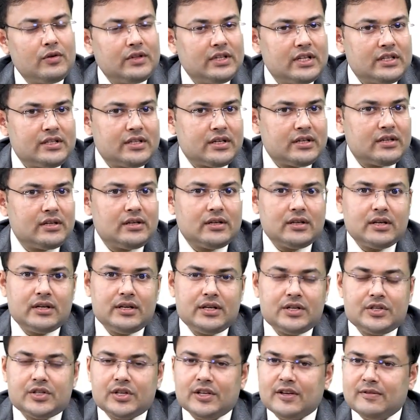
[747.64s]
When the general
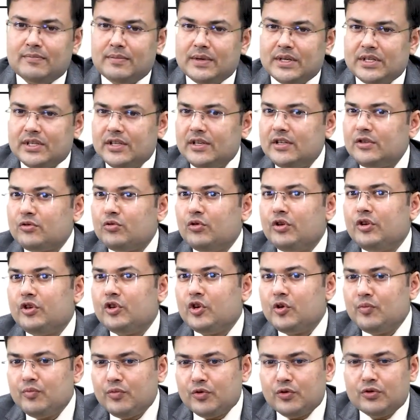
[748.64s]
condition of patient is going to
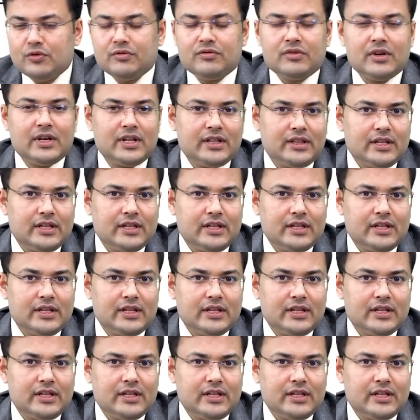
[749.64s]
improve,